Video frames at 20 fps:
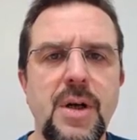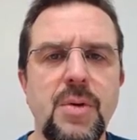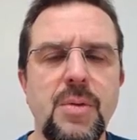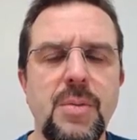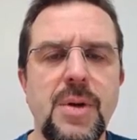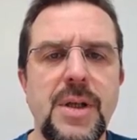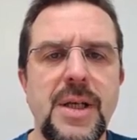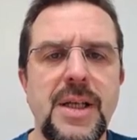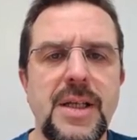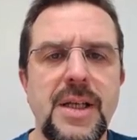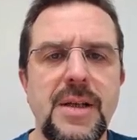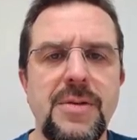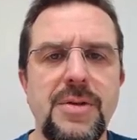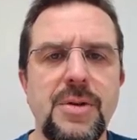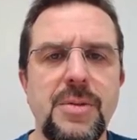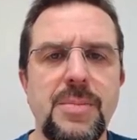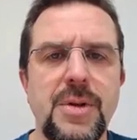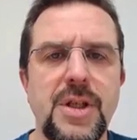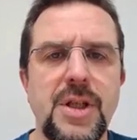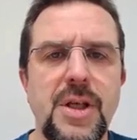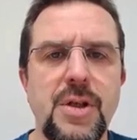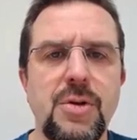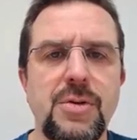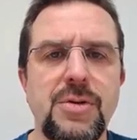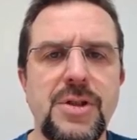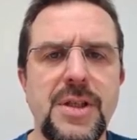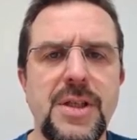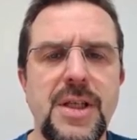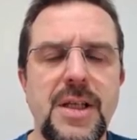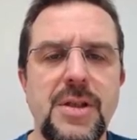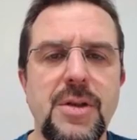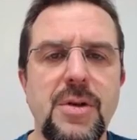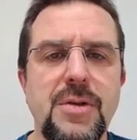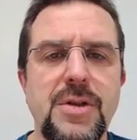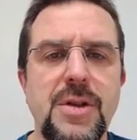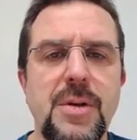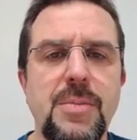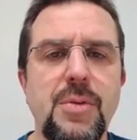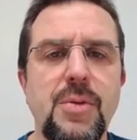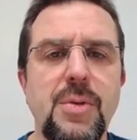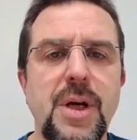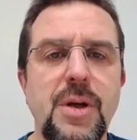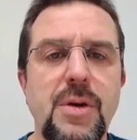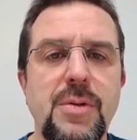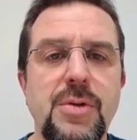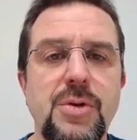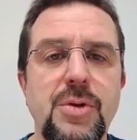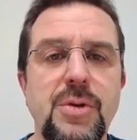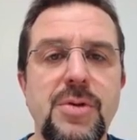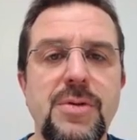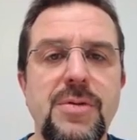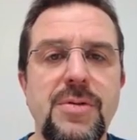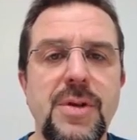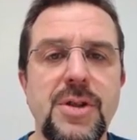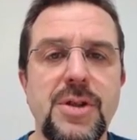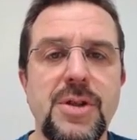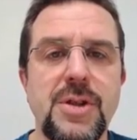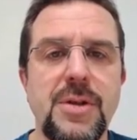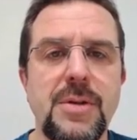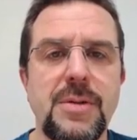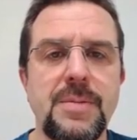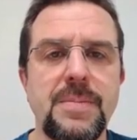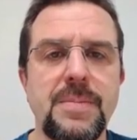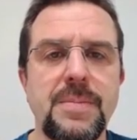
will inevitably hallucinate on some ground truth function.